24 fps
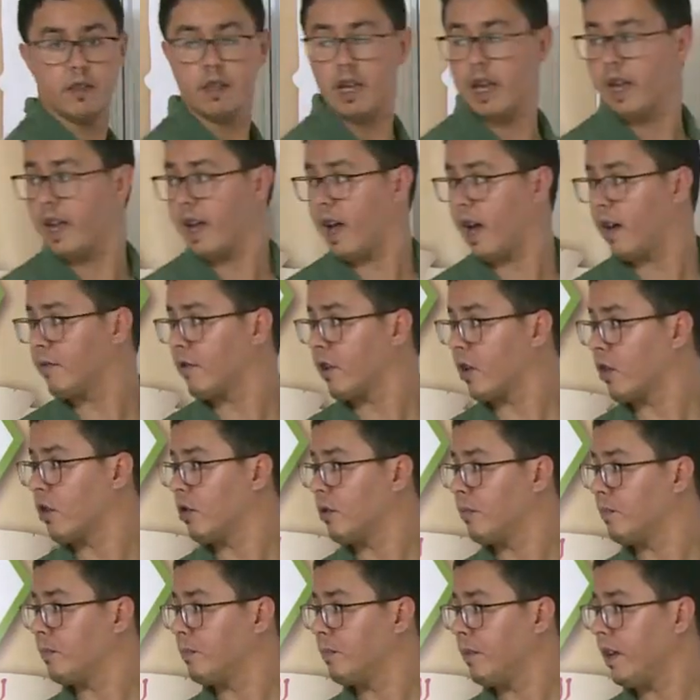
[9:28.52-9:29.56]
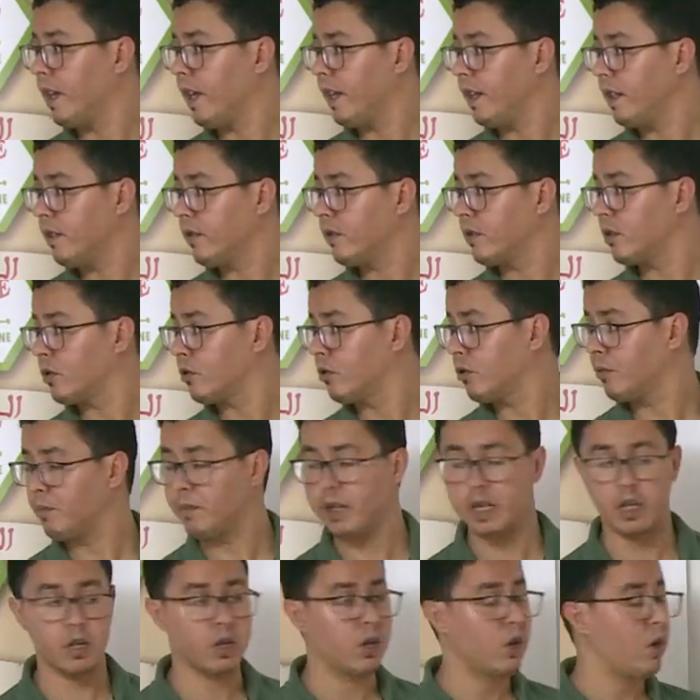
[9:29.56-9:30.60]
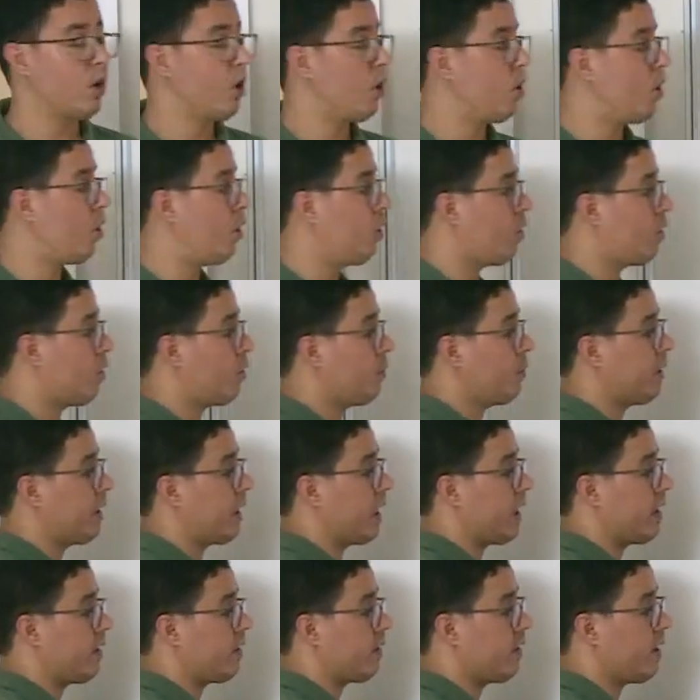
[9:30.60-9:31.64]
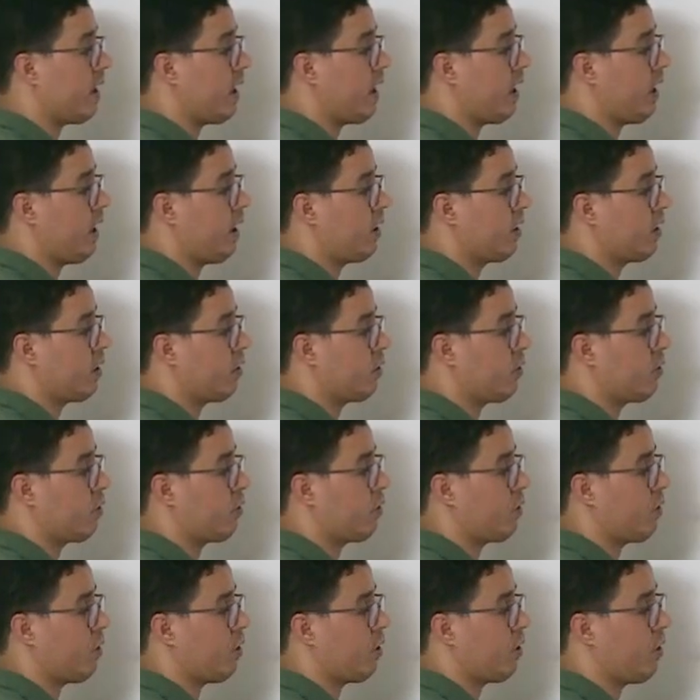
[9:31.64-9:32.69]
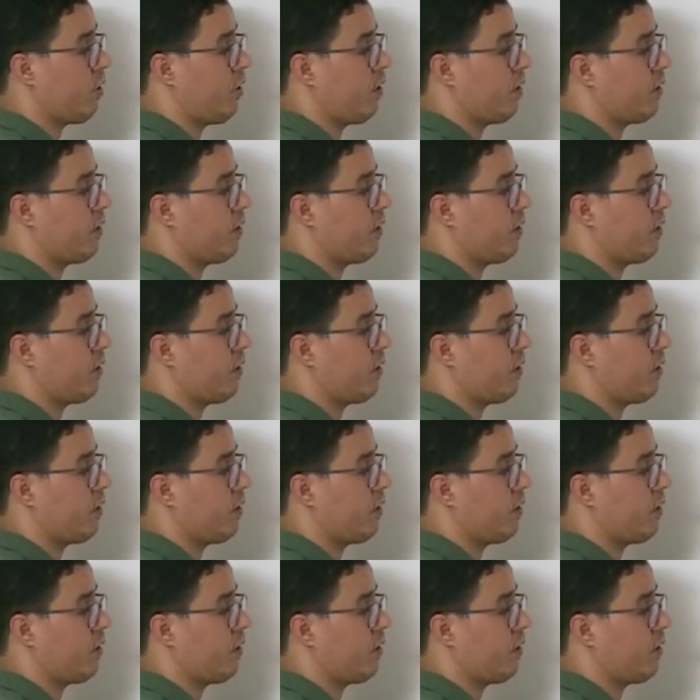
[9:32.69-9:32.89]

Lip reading: I have a complaint to make. Or we can say, sir,